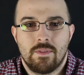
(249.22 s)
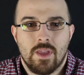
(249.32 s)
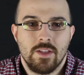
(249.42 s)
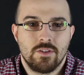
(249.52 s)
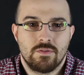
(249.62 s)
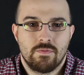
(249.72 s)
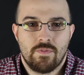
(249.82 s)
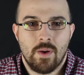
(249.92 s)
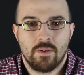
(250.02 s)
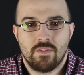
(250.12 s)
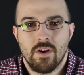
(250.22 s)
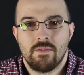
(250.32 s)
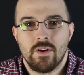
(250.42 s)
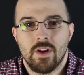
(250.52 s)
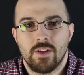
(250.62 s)
The kids found it very,
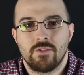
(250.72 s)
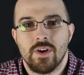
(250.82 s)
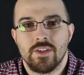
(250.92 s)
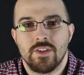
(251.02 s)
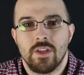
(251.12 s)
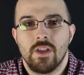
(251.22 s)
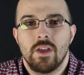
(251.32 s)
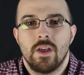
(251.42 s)
very interesting.